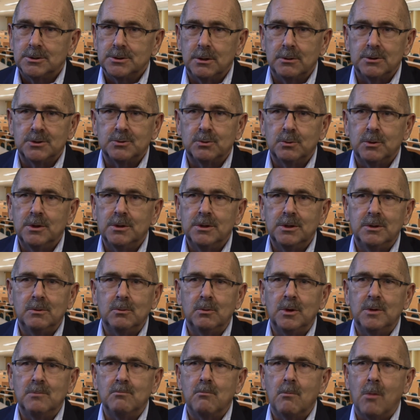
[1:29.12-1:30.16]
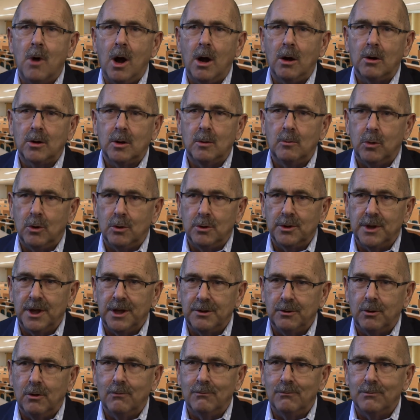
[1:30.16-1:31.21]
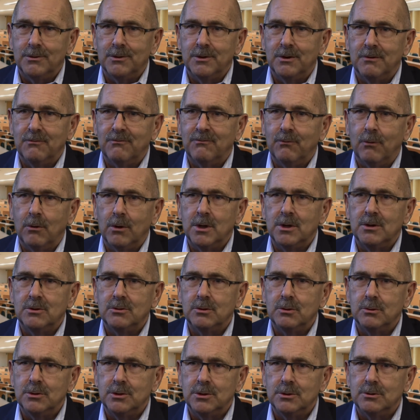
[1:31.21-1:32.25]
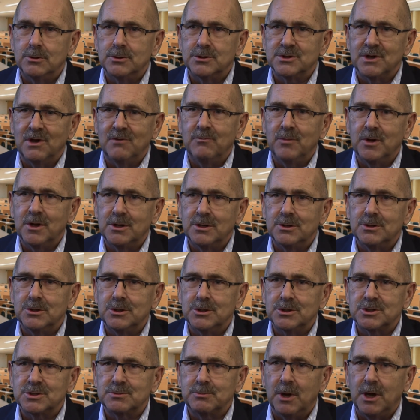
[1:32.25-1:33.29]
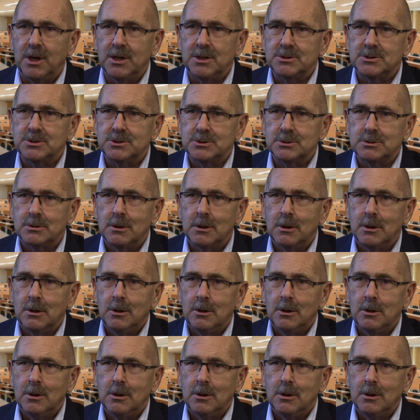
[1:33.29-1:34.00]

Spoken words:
So it's really remarkable that over the 42 years I've been in this space,